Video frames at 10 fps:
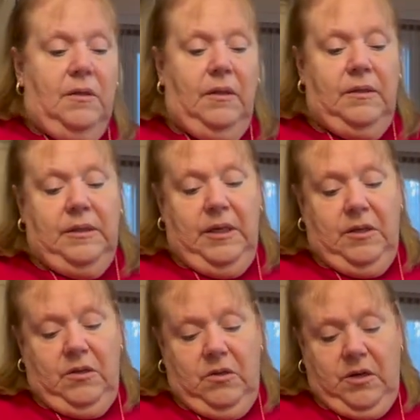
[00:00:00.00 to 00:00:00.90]
let's take
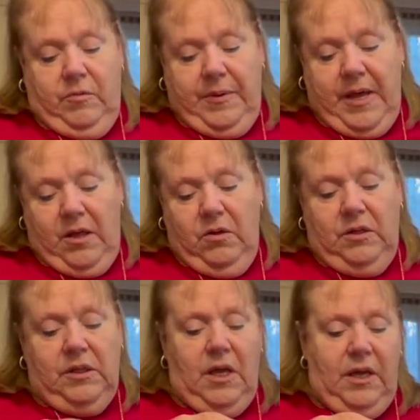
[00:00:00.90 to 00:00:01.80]
a look at what that
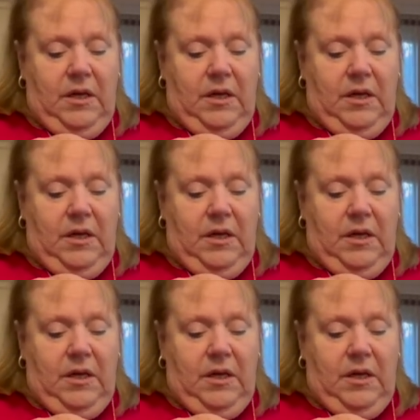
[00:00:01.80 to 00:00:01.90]
looks like.